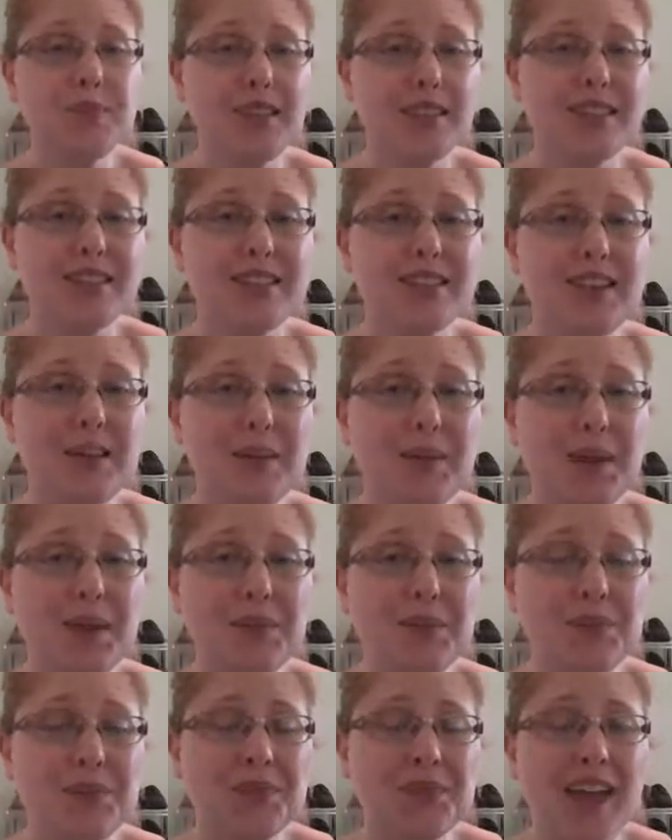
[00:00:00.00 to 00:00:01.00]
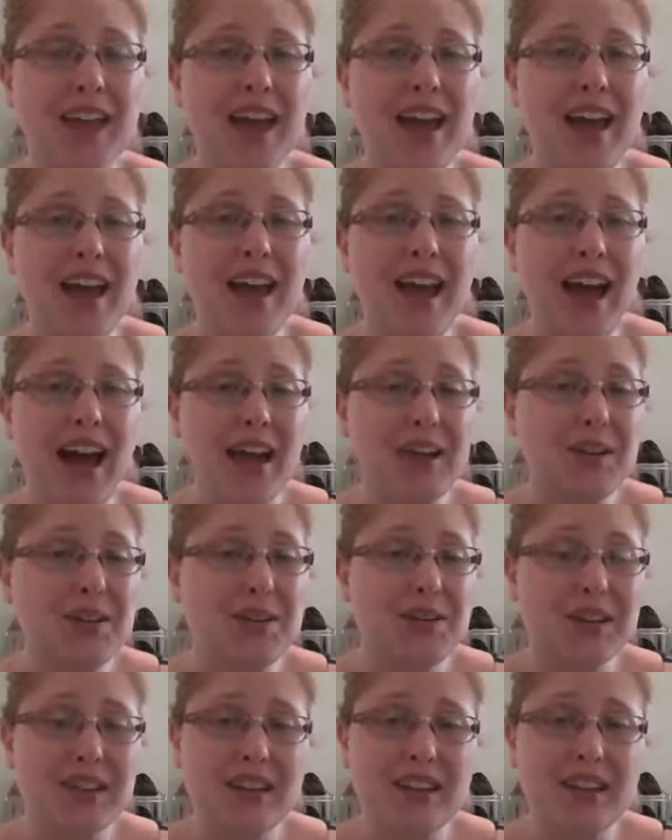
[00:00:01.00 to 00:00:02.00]
And so I know
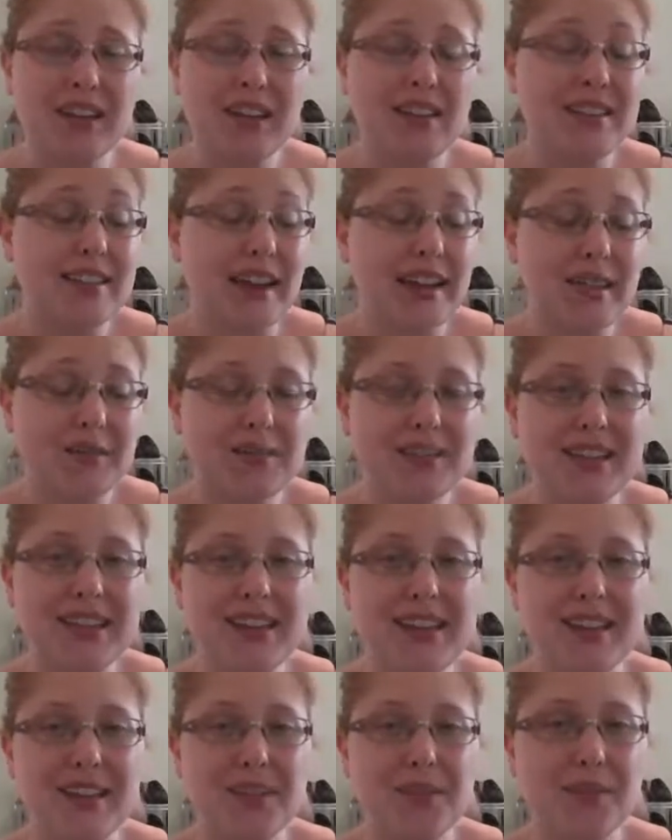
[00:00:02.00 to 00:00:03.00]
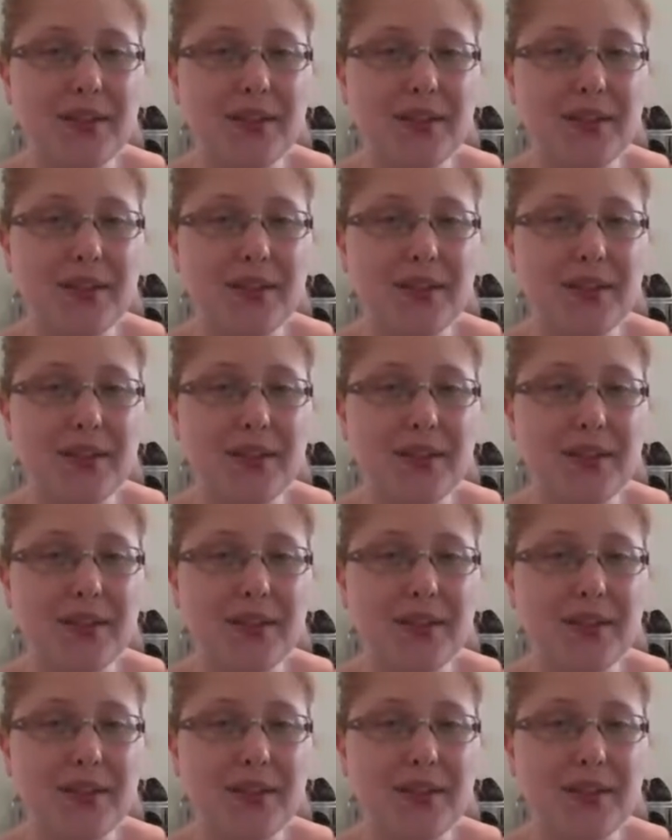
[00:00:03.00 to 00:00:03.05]
the Asylum Seeker